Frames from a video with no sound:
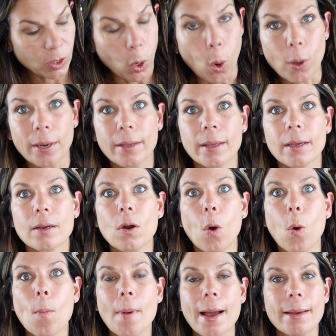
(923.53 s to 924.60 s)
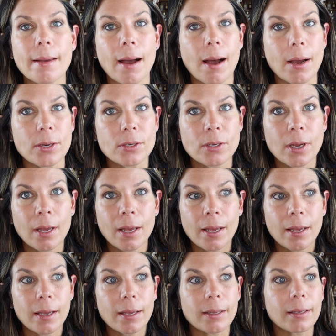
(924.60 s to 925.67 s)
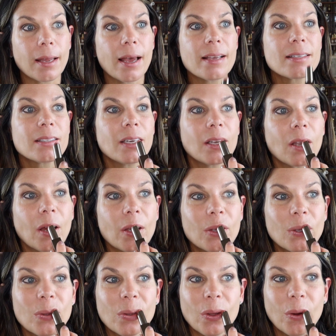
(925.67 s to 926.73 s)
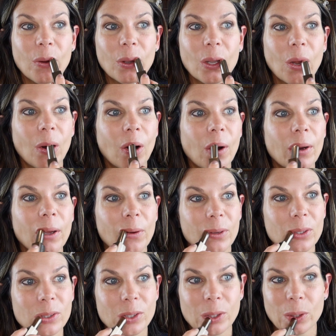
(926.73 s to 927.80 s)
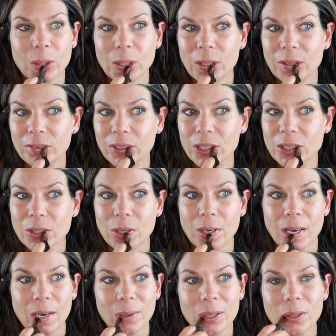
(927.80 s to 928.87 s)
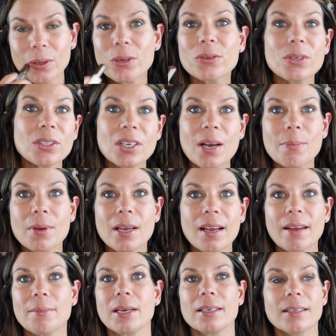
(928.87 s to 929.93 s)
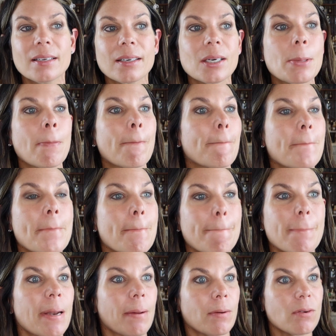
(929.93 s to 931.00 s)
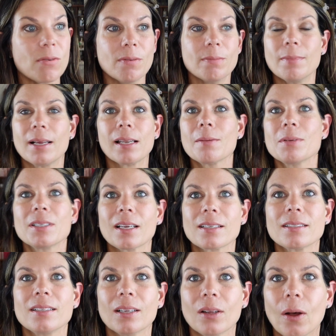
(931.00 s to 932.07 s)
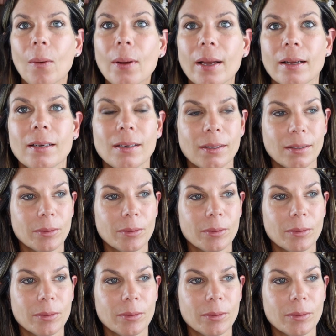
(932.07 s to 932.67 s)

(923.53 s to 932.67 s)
orchid, oh my gosh, it lasted like so long. It was so lovely, so long. I went grocery shopping, I made dinner. I'm like, ooh, my lipstick's still going.